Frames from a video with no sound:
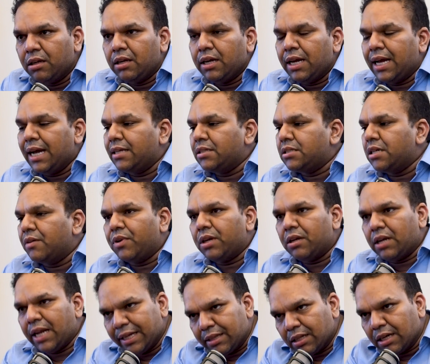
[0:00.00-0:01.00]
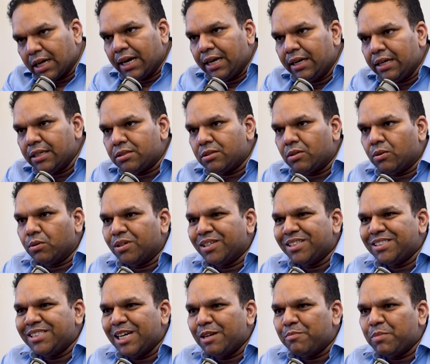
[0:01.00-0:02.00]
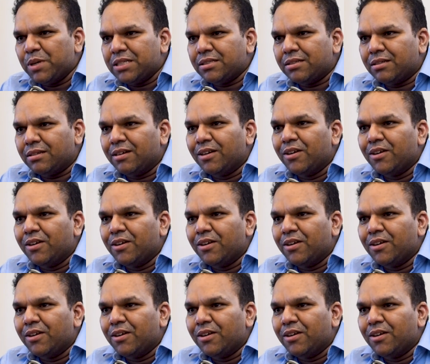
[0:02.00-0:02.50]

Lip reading: and someone like the current ISRO chairperson.